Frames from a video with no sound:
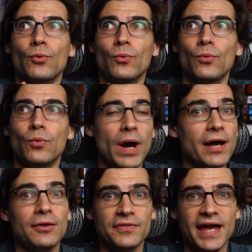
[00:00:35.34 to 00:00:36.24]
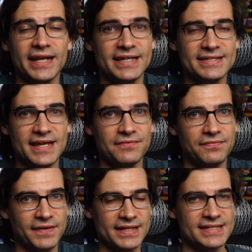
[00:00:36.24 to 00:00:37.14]
while that is a
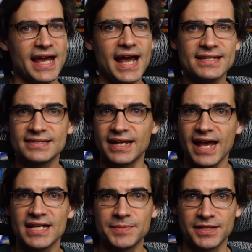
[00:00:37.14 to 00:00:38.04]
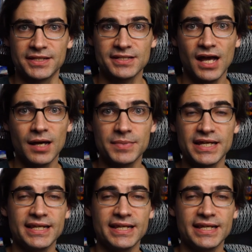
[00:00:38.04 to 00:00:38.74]
fantastic aspect of this hobby,